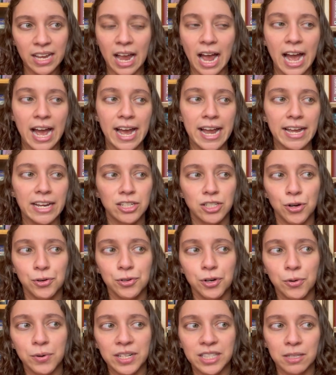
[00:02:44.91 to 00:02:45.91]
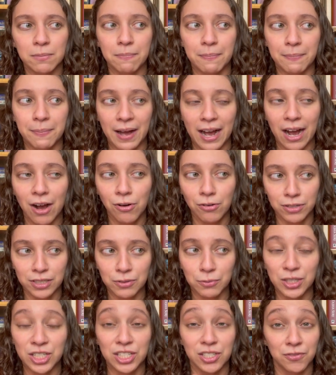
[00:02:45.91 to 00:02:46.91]
I don't know what it's about,
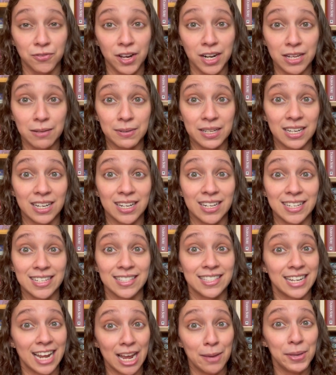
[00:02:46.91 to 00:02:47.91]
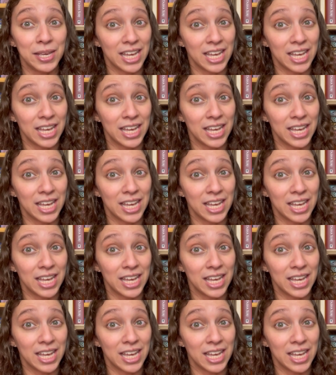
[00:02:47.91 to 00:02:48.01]
which is funny because Tammie